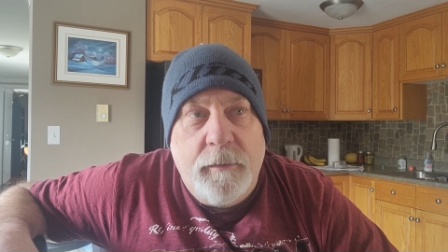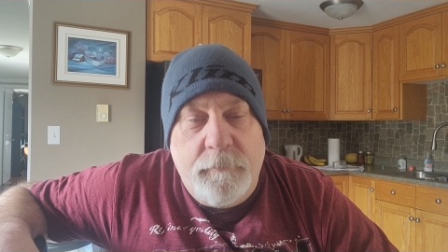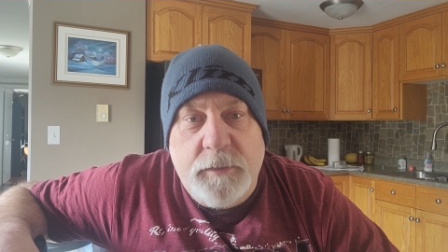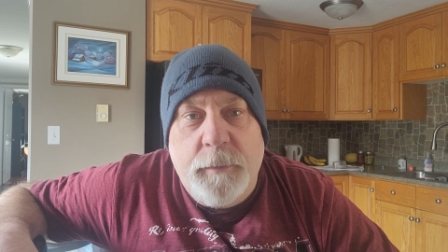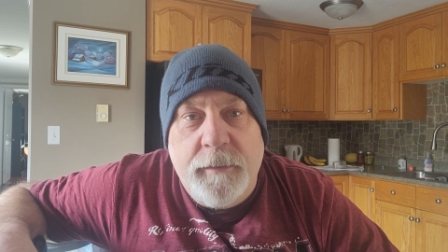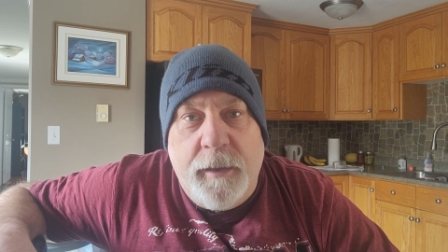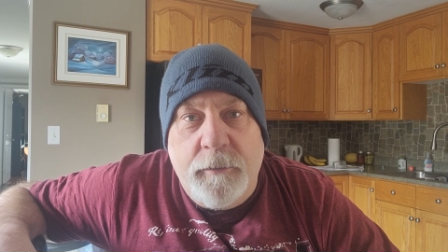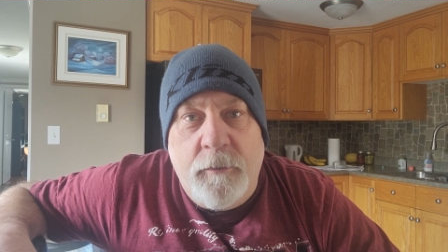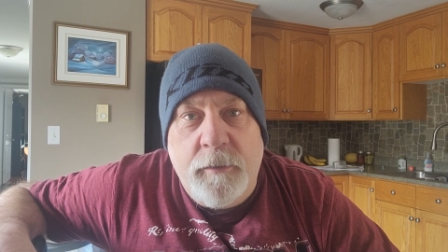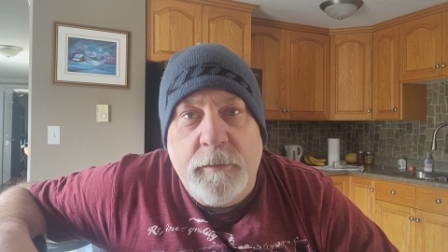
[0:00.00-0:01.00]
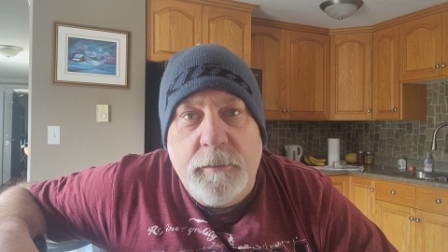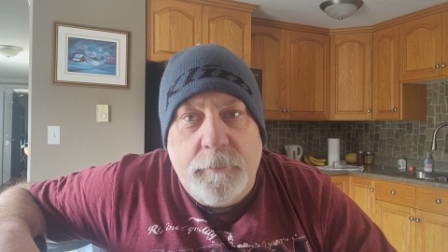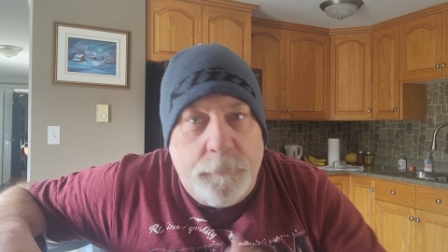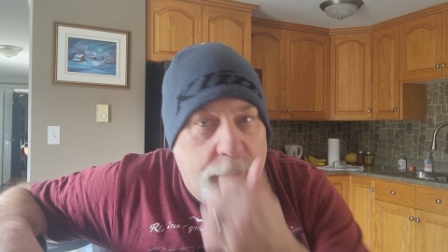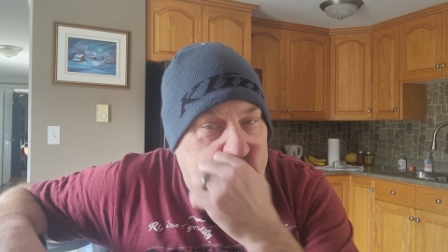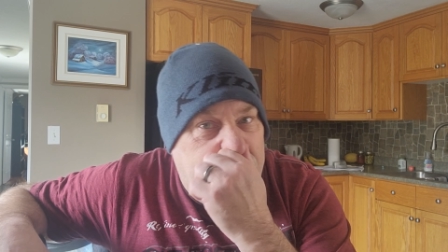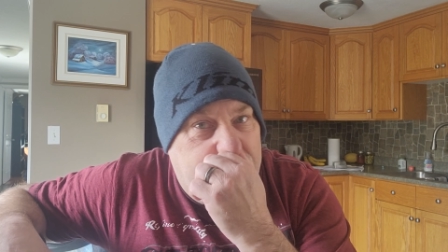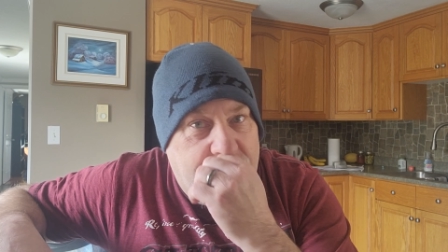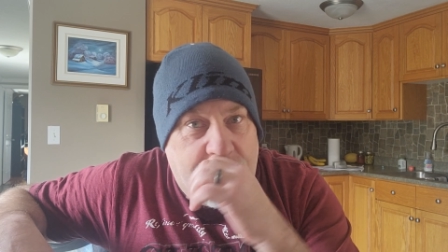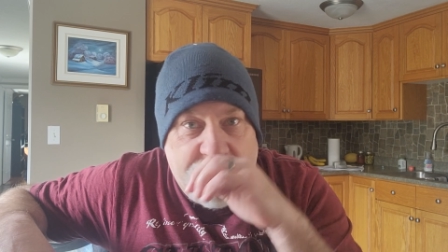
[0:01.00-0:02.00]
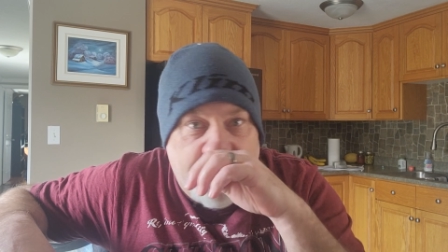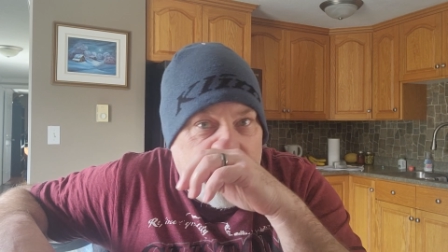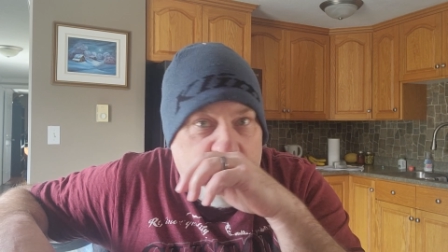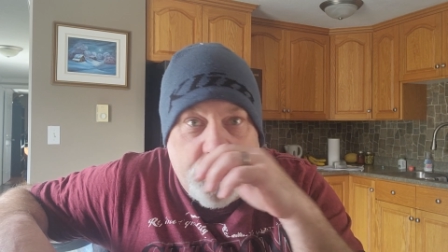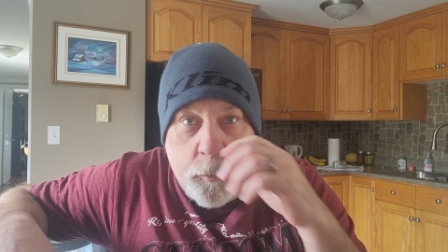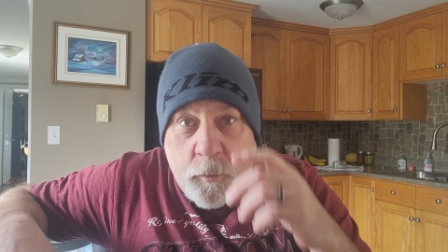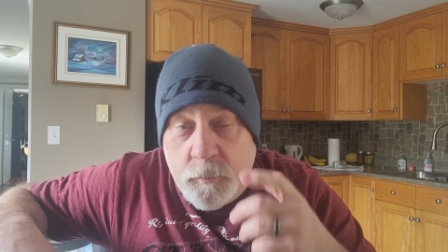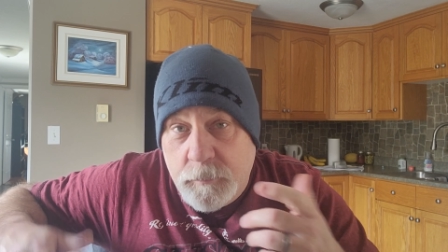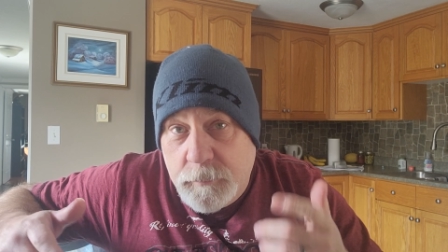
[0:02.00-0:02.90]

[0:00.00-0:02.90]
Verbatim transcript: it's been that long. But uh, the group grew,